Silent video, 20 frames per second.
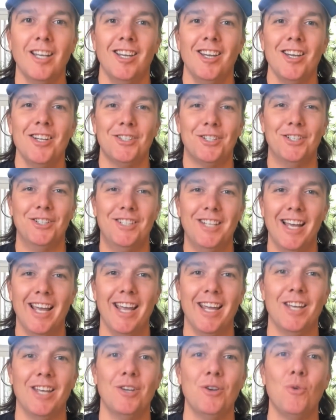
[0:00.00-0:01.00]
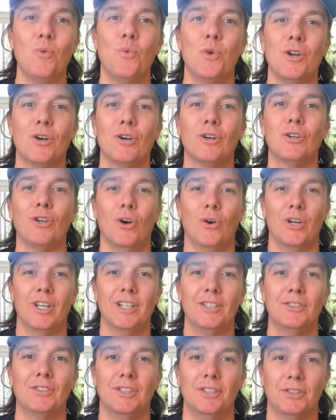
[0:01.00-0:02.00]
Today, we're
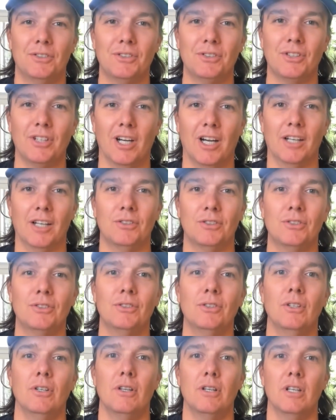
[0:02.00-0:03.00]
going to discuss